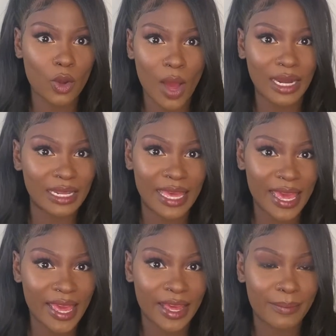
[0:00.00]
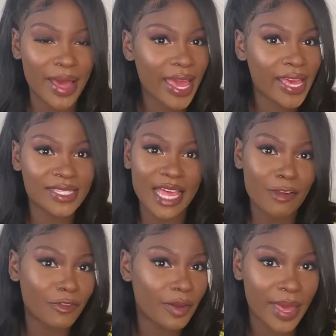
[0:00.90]
quality hair, my hair is
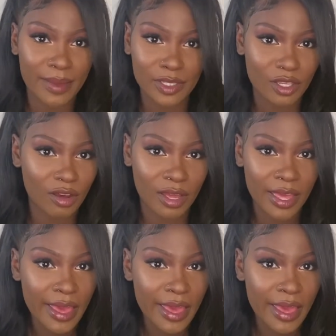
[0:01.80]
not from Amazon.